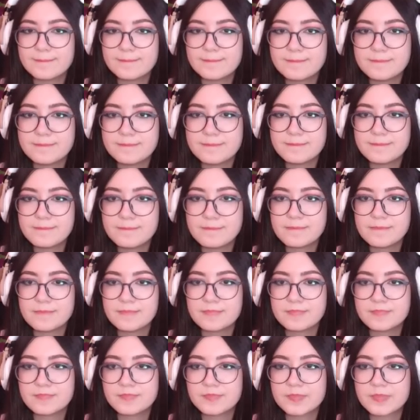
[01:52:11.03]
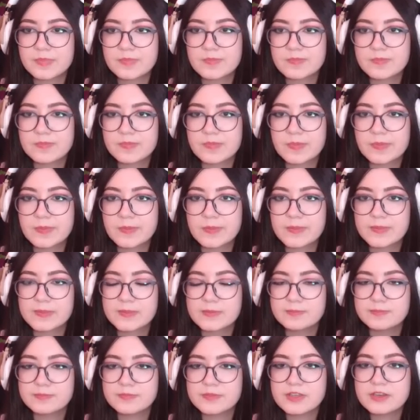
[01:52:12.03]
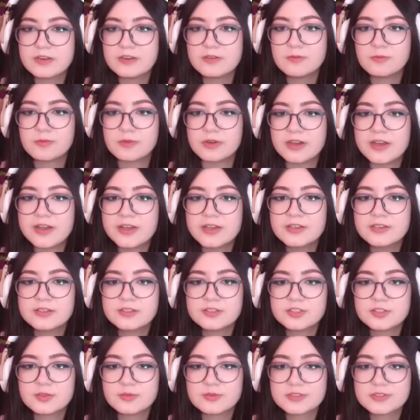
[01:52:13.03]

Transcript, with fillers: Mm, you know what?